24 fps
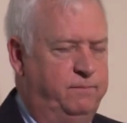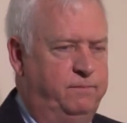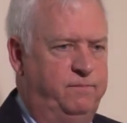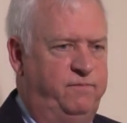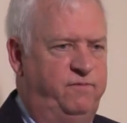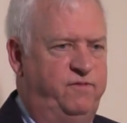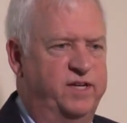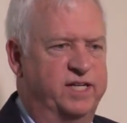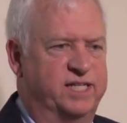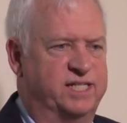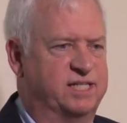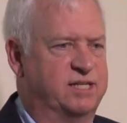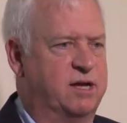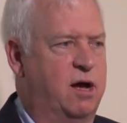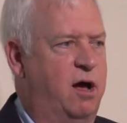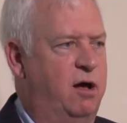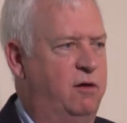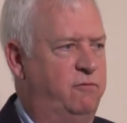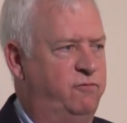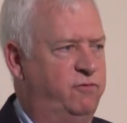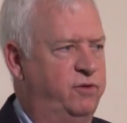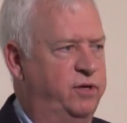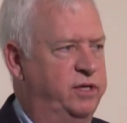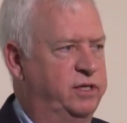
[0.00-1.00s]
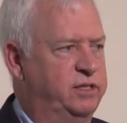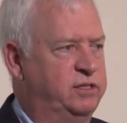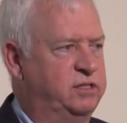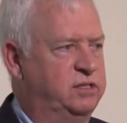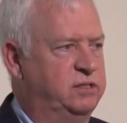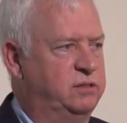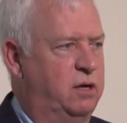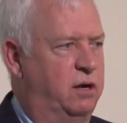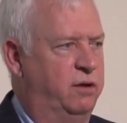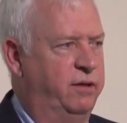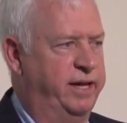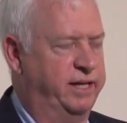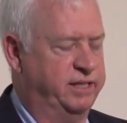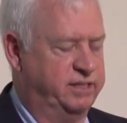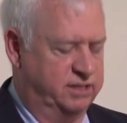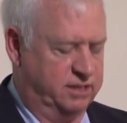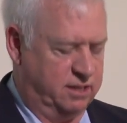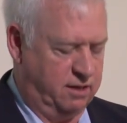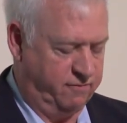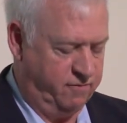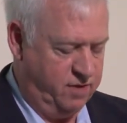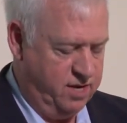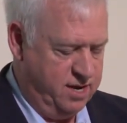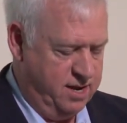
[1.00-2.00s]
Fix conflicts, all that
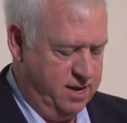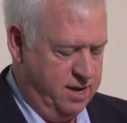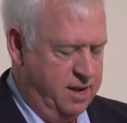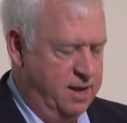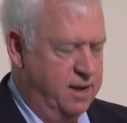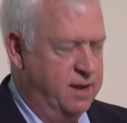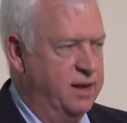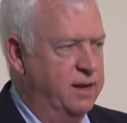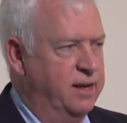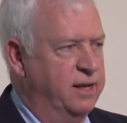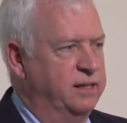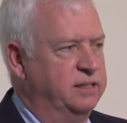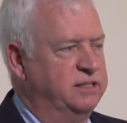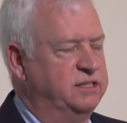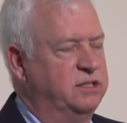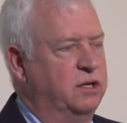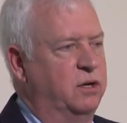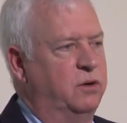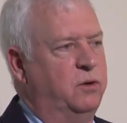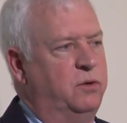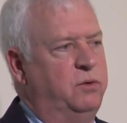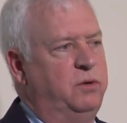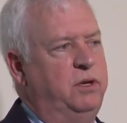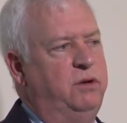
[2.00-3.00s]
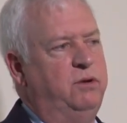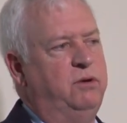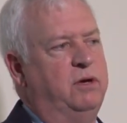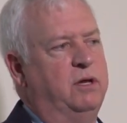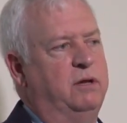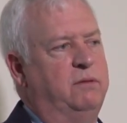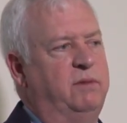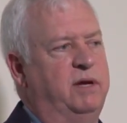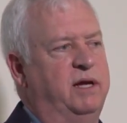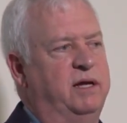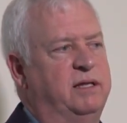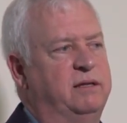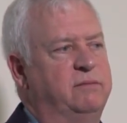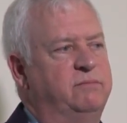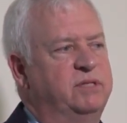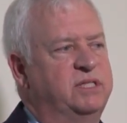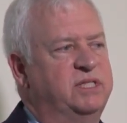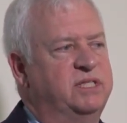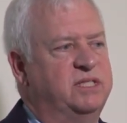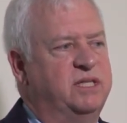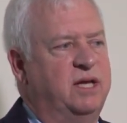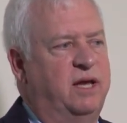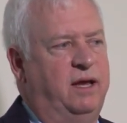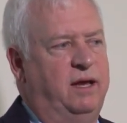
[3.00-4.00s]
stuff. So you can make the
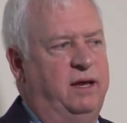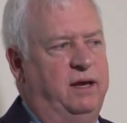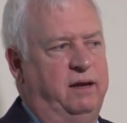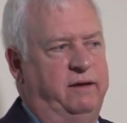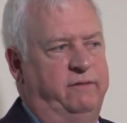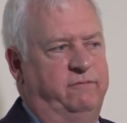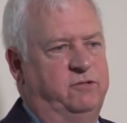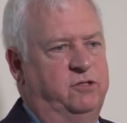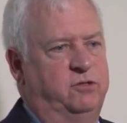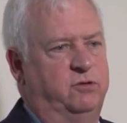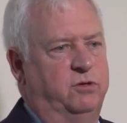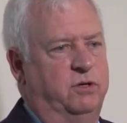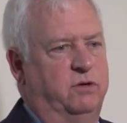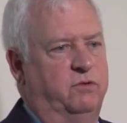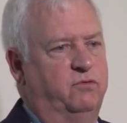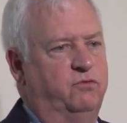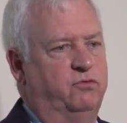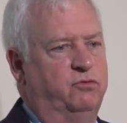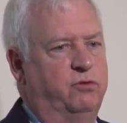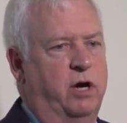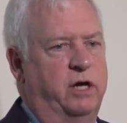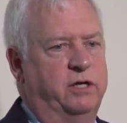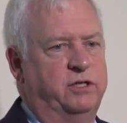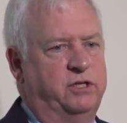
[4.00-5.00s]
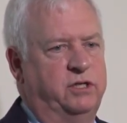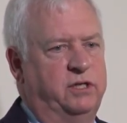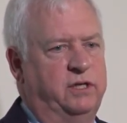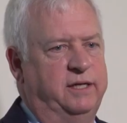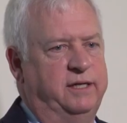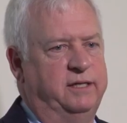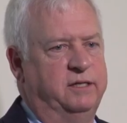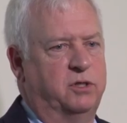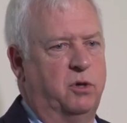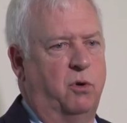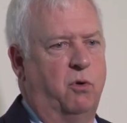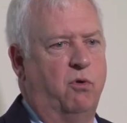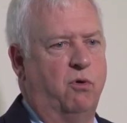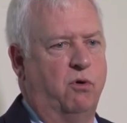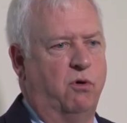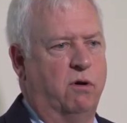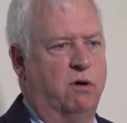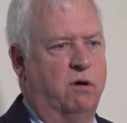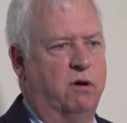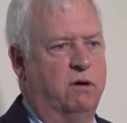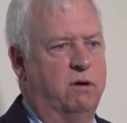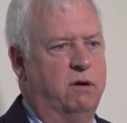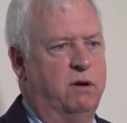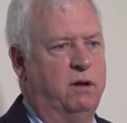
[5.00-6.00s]
mistake of sort of rushing
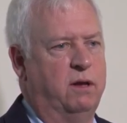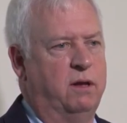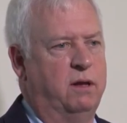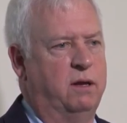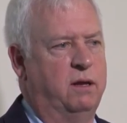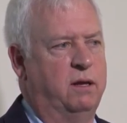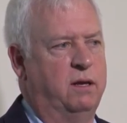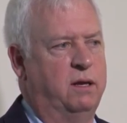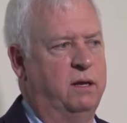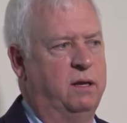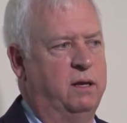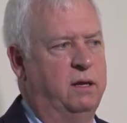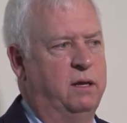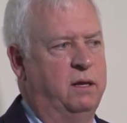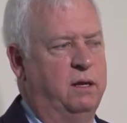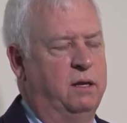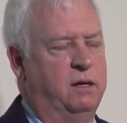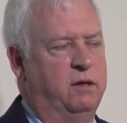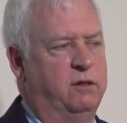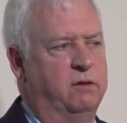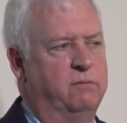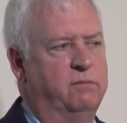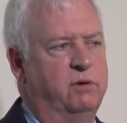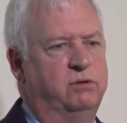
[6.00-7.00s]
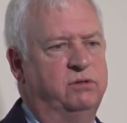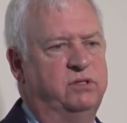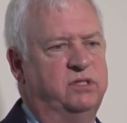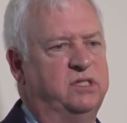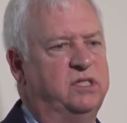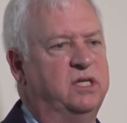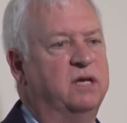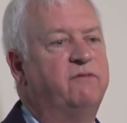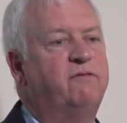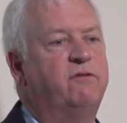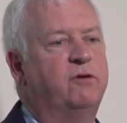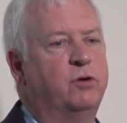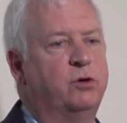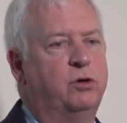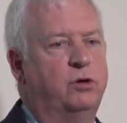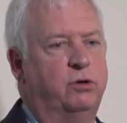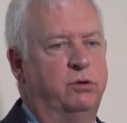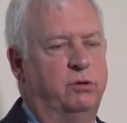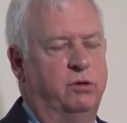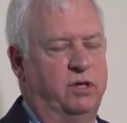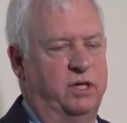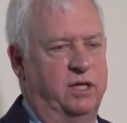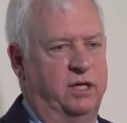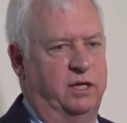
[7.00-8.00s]
toward the most
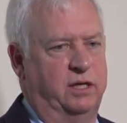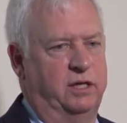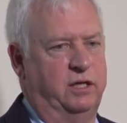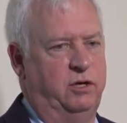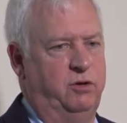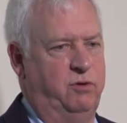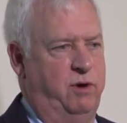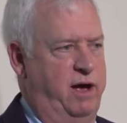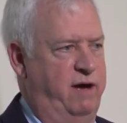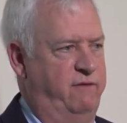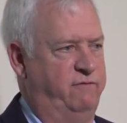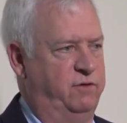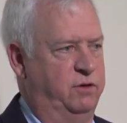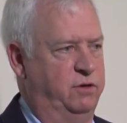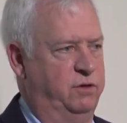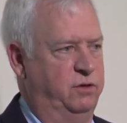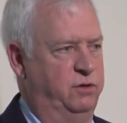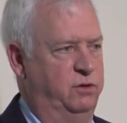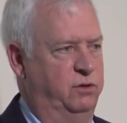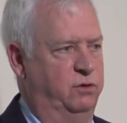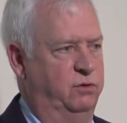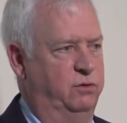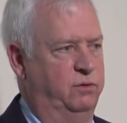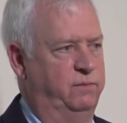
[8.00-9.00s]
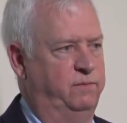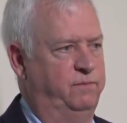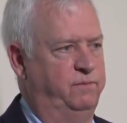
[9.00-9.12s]
difficult thing you have to do.